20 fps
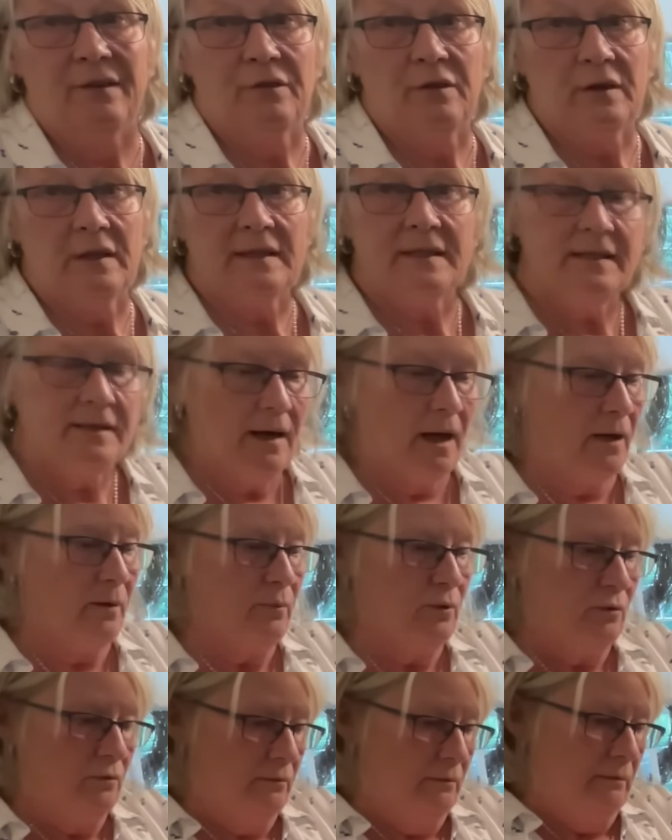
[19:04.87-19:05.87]
for this
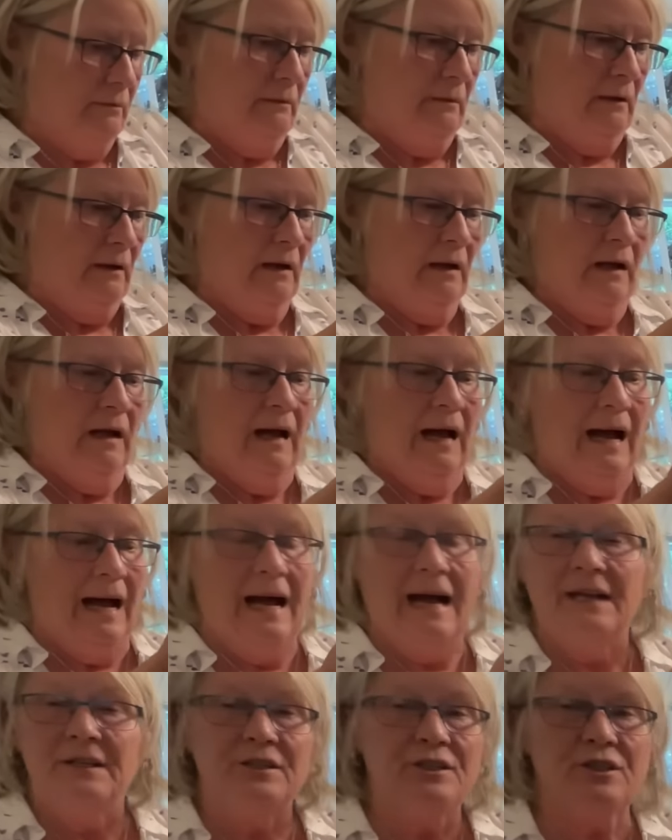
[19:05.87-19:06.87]
table.
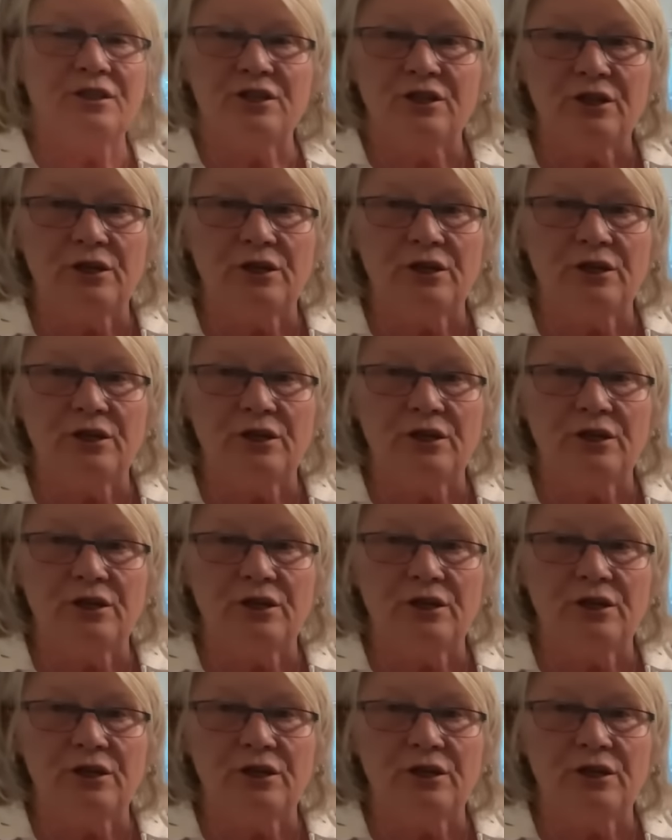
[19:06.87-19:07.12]
I just